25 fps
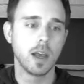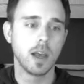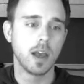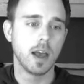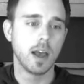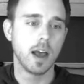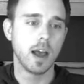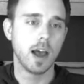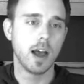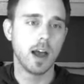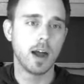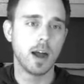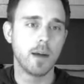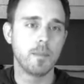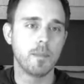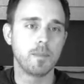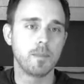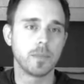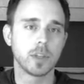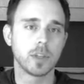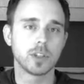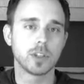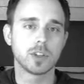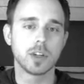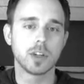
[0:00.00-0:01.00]

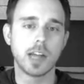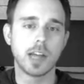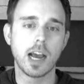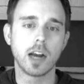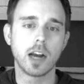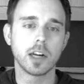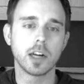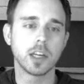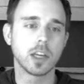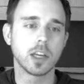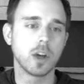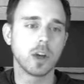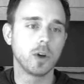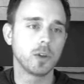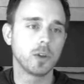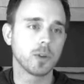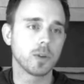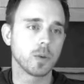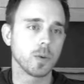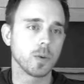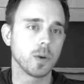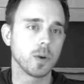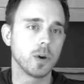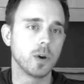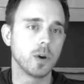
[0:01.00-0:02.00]
So now I'm going to go
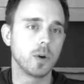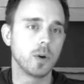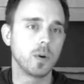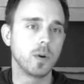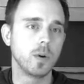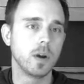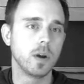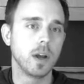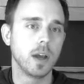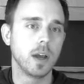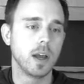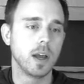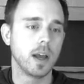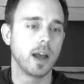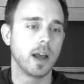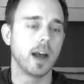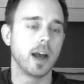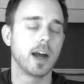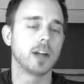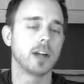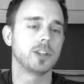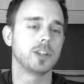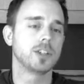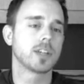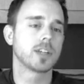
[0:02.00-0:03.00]
through
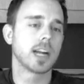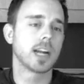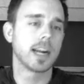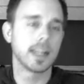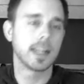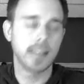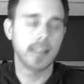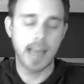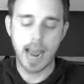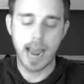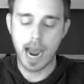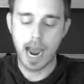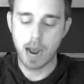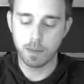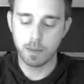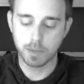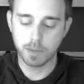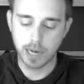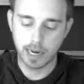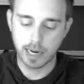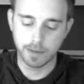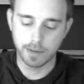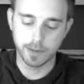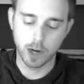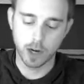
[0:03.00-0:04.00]
just kind of the app,
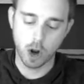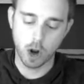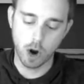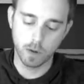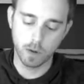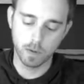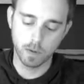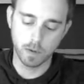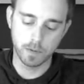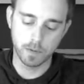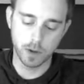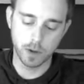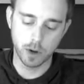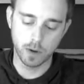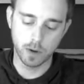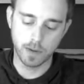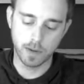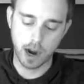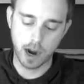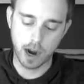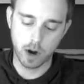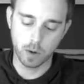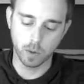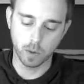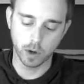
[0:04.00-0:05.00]
kind of an overview of
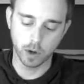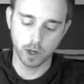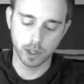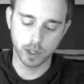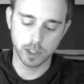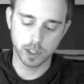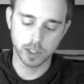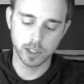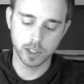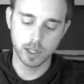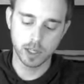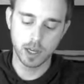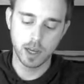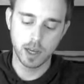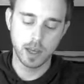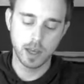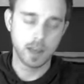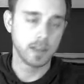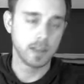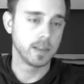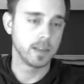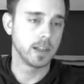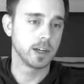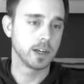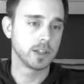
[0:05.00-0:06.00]
how it works.
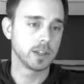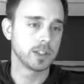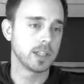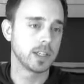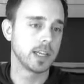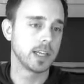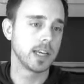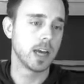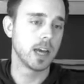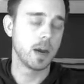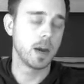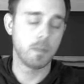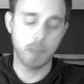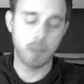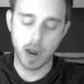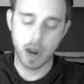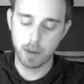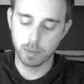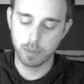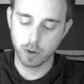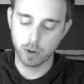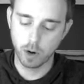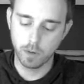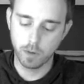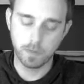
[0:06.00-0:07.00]
There's the My
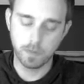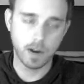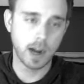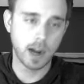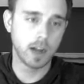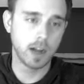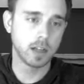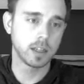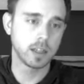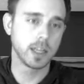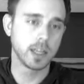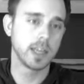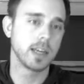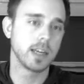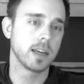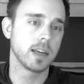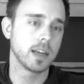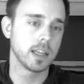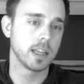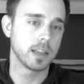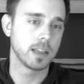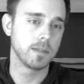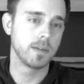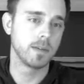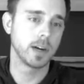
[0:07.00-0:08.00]
Profile
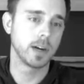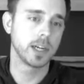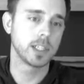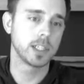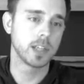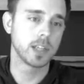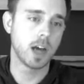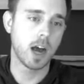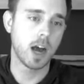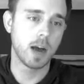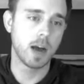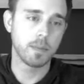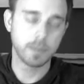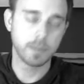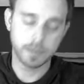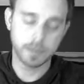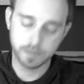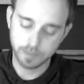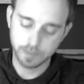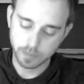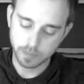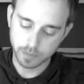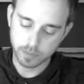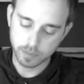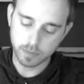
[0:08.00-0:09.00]
link at the very top.
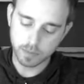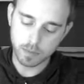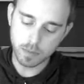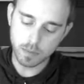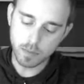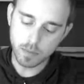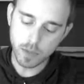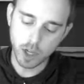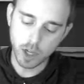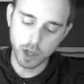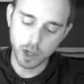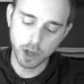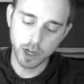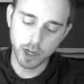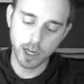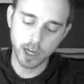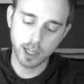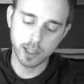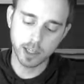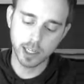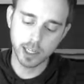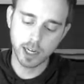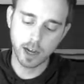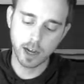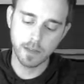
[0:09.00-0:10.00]
You can
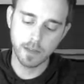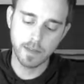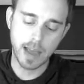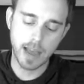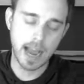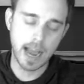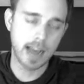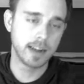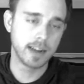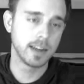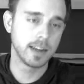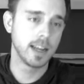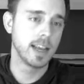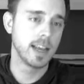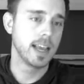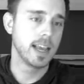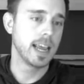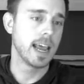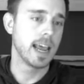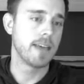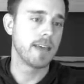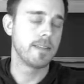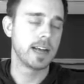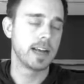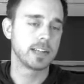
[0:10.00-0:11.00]
click on that,
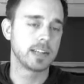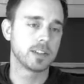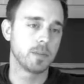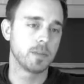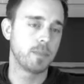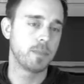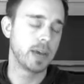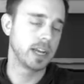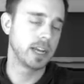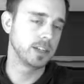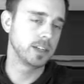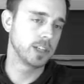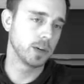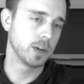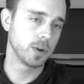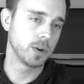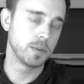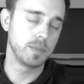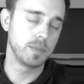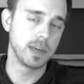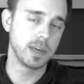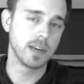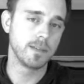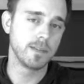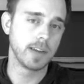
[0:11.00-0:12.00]
and that's a page that
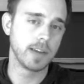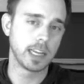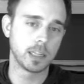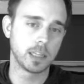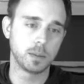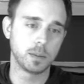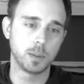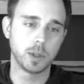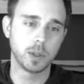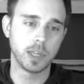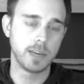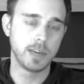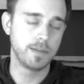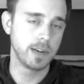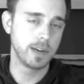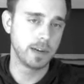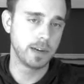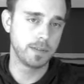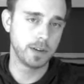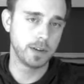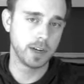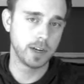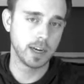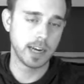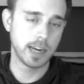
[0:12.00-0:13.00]
would available even
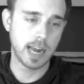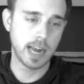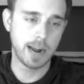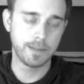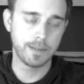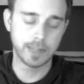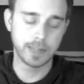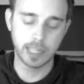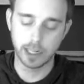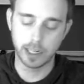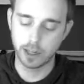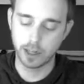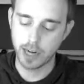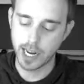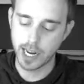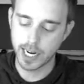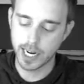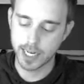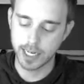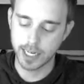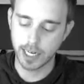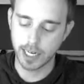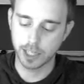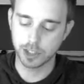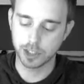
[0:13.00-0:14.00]
if you didn't have an internet
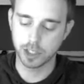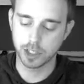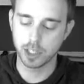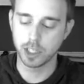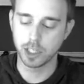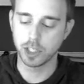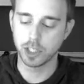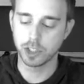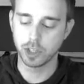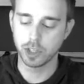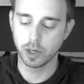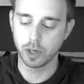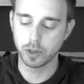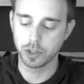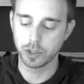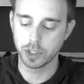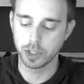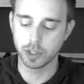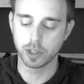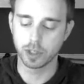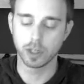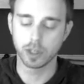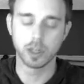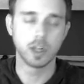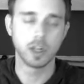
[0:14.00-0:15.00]
connection. It shows
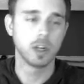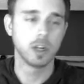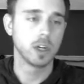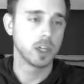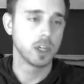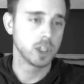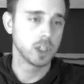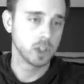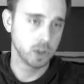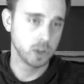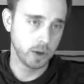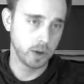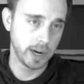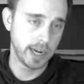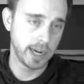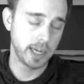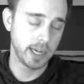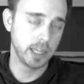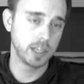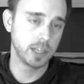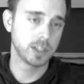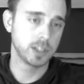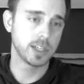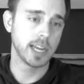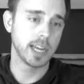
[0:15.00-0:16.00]
your
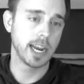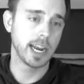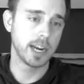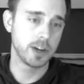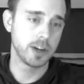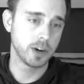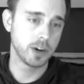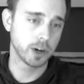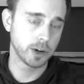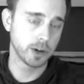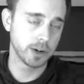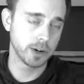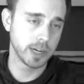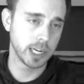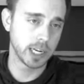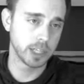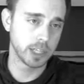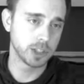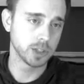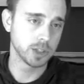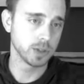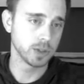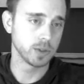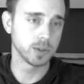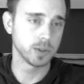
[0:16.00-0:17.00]
trainings and your
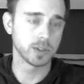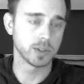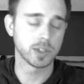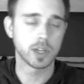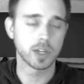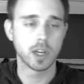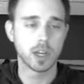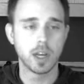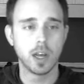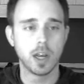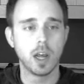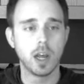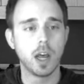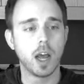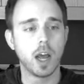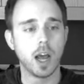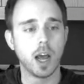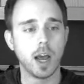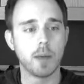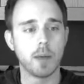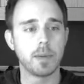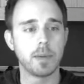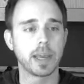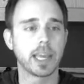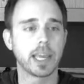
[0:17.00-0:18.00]
credentials
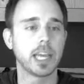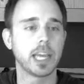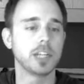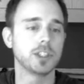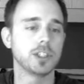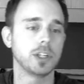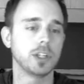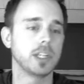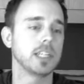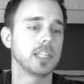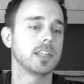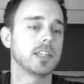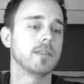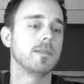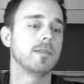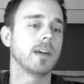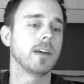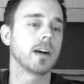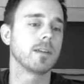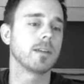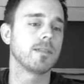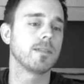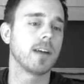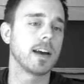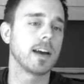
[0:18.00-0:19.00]
in case you need to
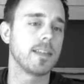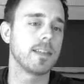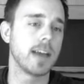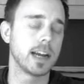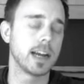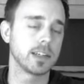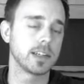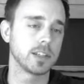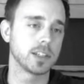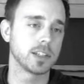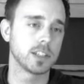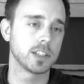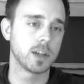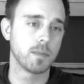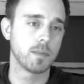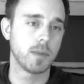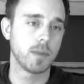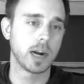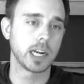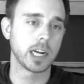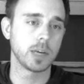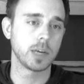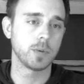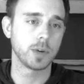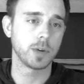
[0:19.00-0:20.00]
verify that to
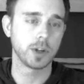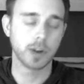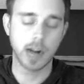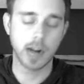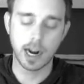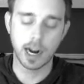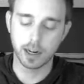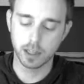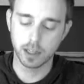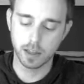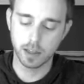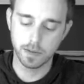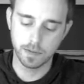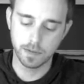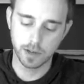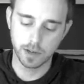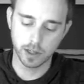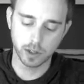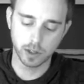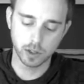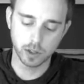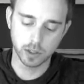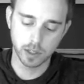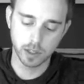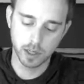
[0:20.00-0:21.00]
somebody when you're out in the
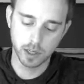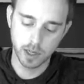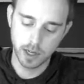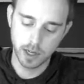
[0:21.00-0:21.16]
field.